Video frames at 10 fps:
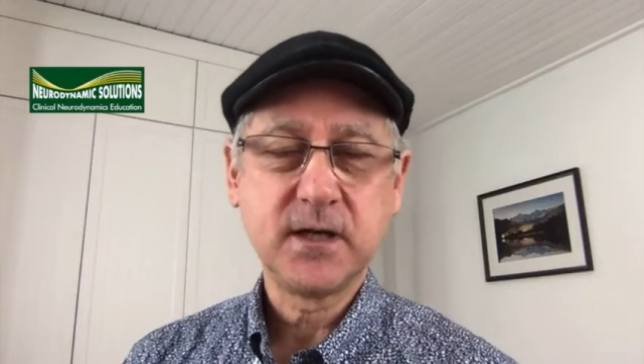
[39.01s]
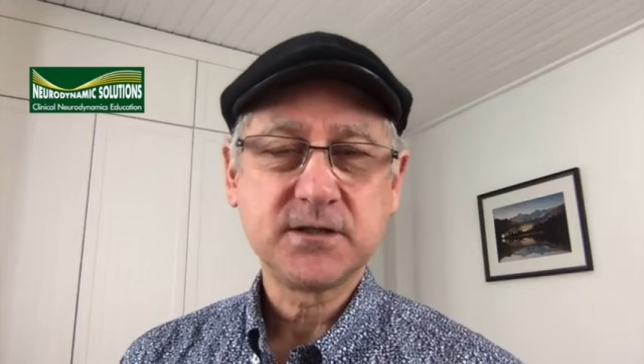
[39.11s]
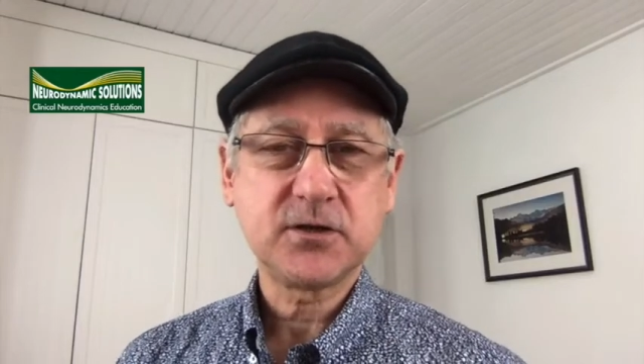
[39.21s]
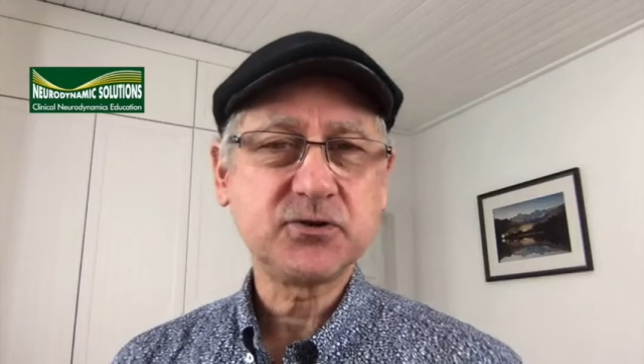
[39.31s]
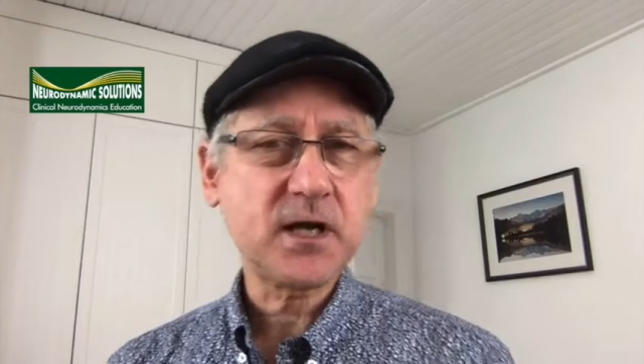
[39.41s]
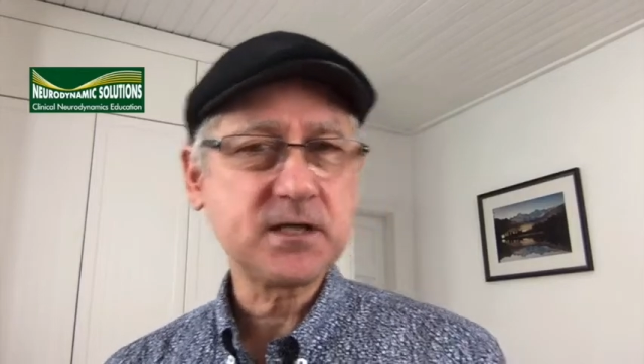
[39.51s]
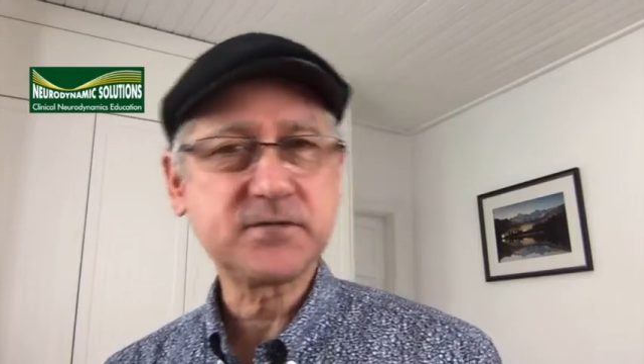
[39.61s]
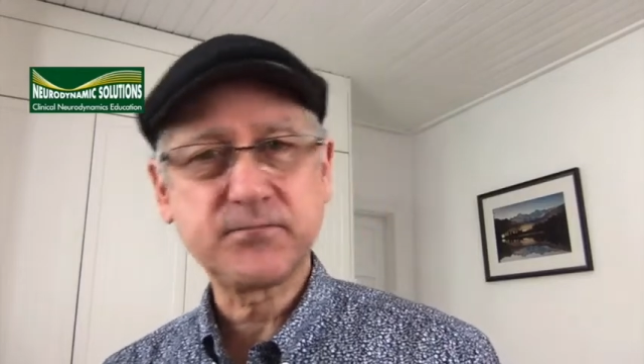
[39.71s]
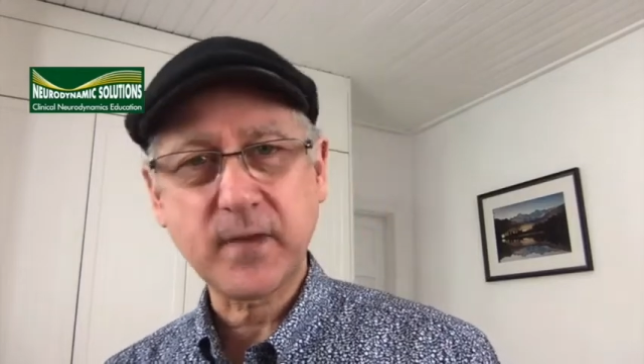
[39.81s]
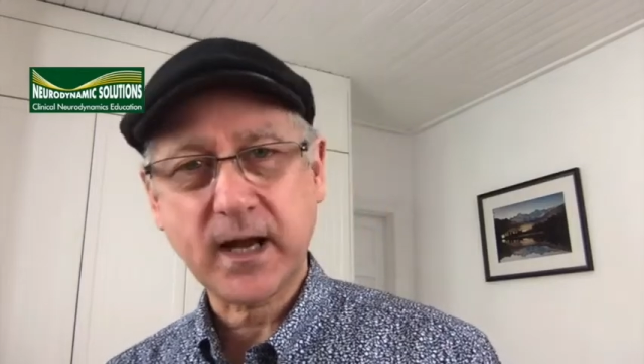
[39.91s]
So
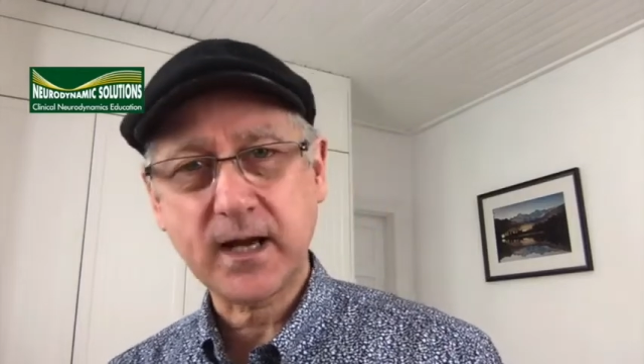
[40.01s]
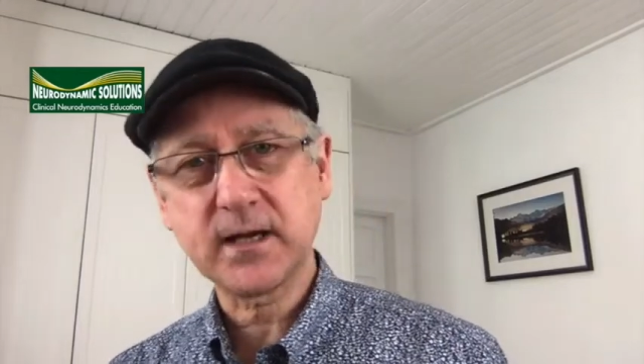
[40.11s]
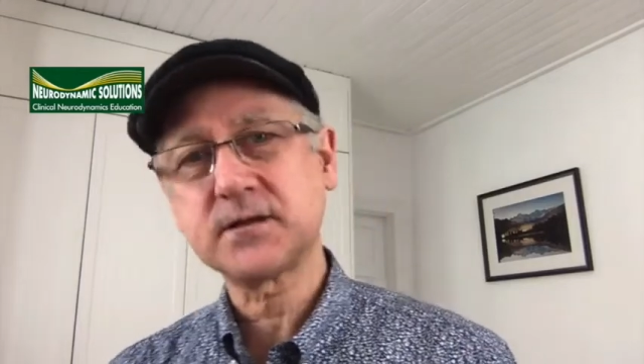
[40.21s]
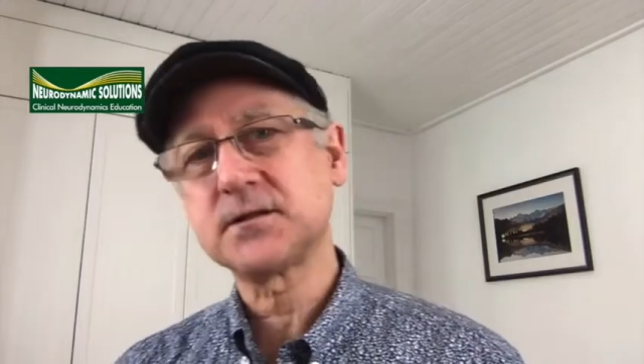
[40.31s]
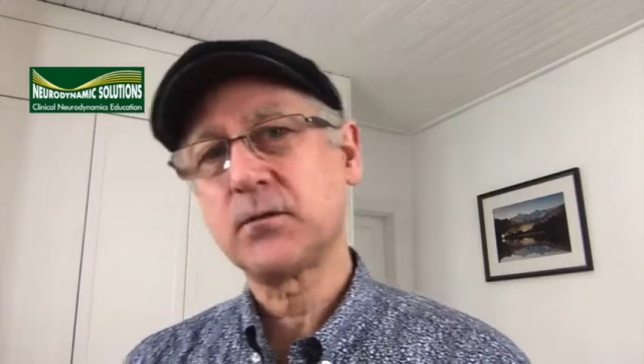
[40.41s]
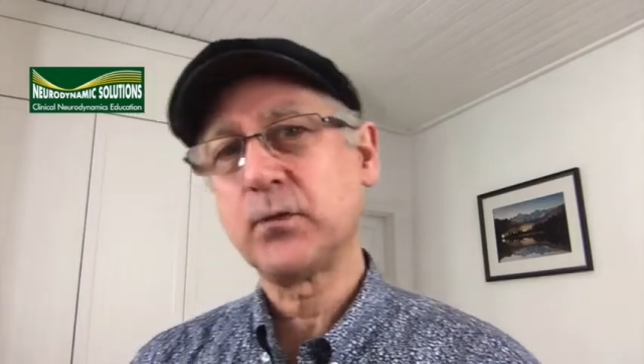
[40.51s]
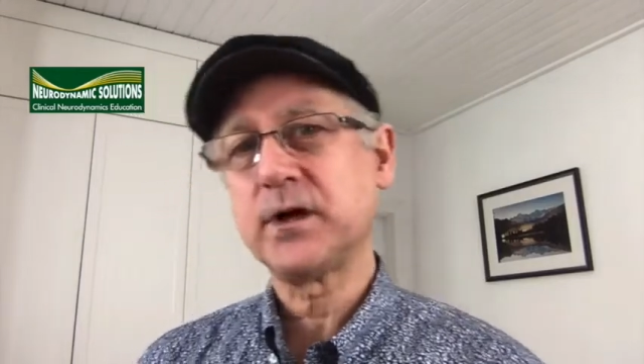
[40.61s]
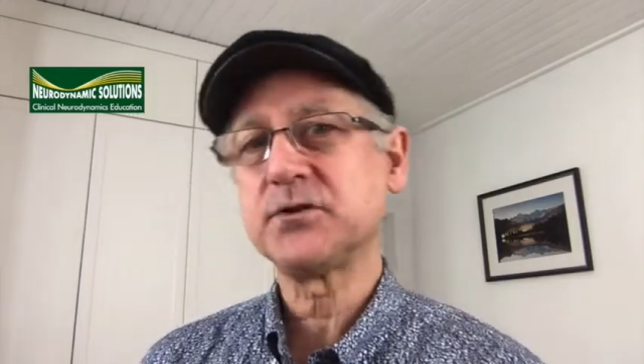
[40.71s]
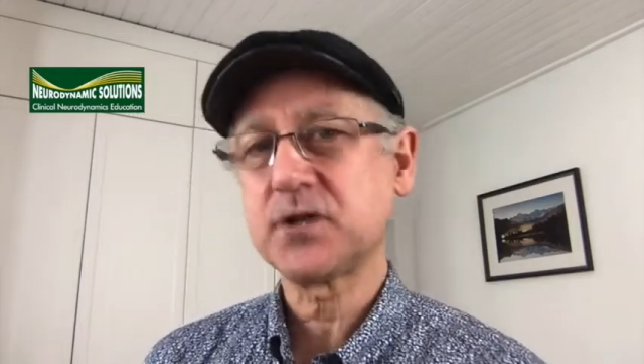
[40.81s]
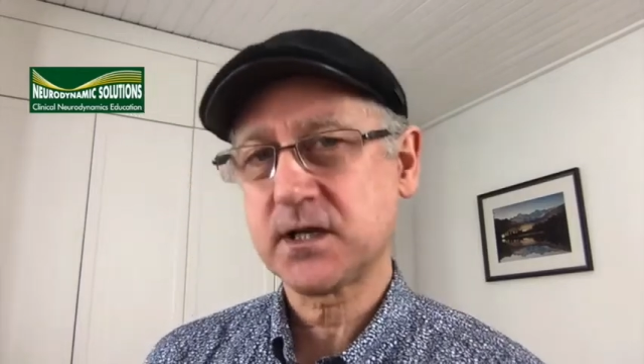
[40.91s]
change mechanics and we
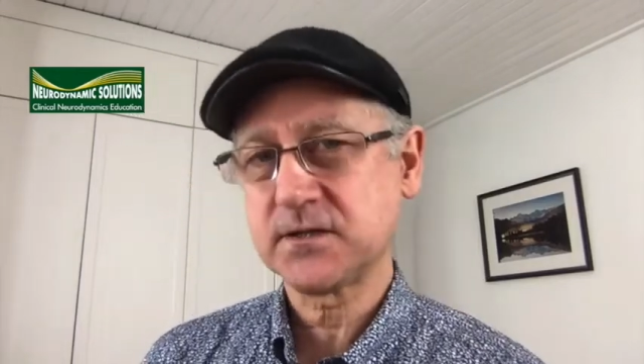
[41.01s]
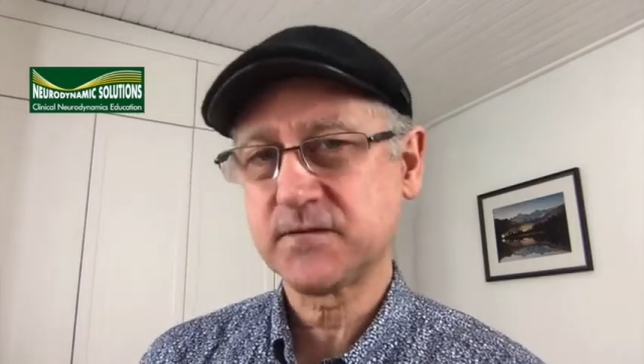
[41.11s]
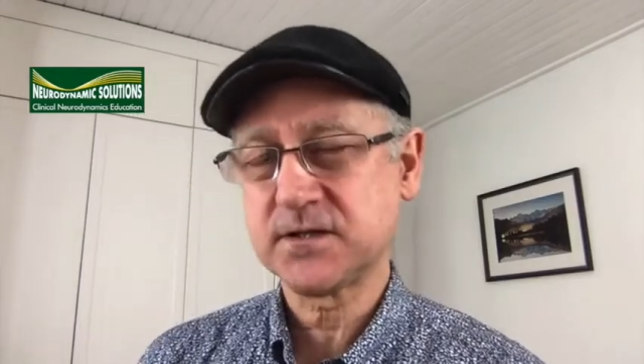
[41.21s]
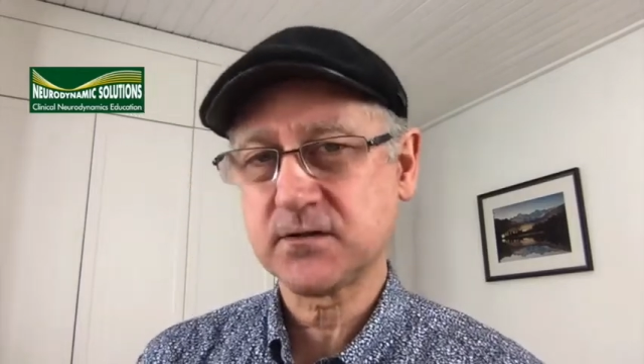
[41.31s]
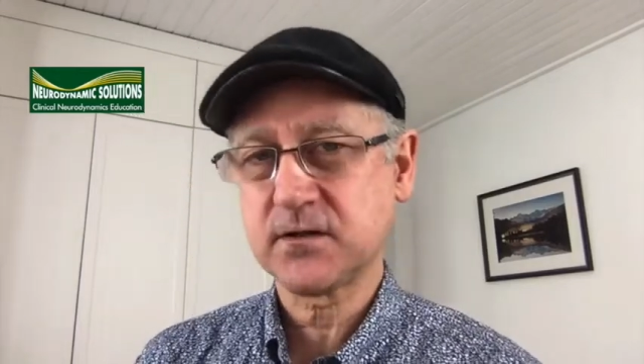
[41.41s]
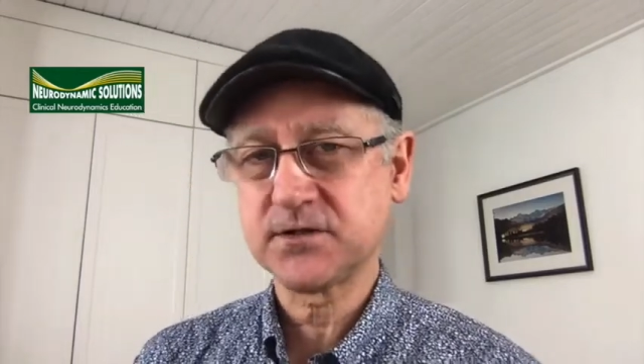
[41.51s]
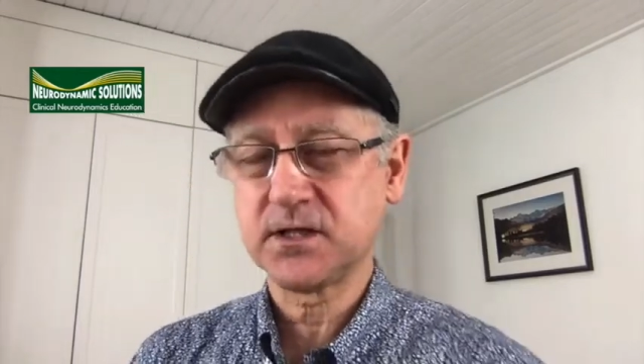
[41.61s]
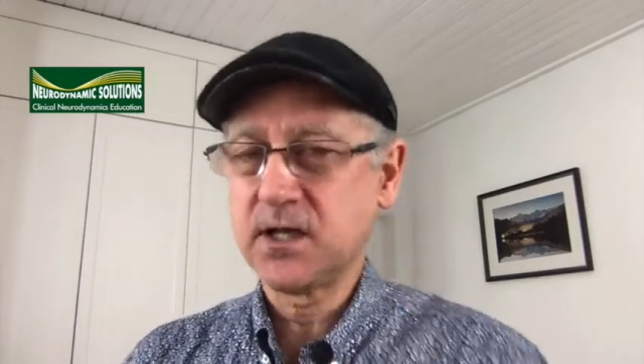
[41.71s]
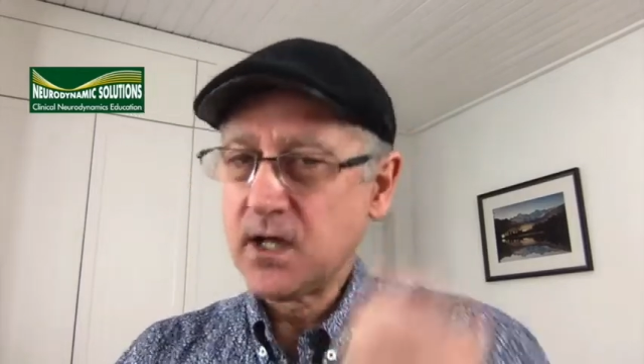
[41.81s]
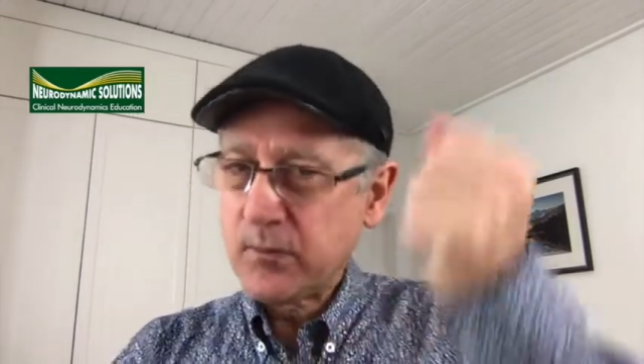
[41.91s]
can change physiology.